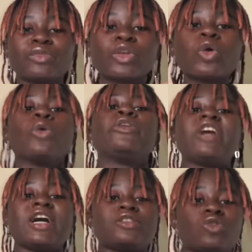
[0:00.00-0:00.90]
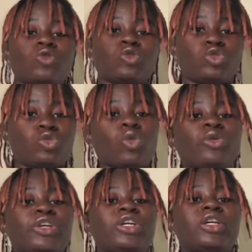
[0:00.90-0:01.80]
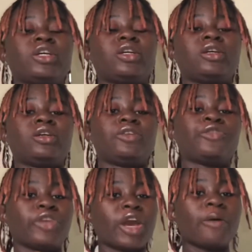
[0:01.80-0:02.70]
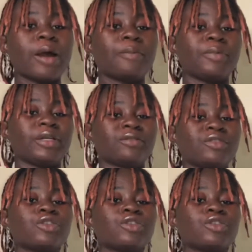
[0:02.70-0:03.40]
Korea's own story. You get what I mean?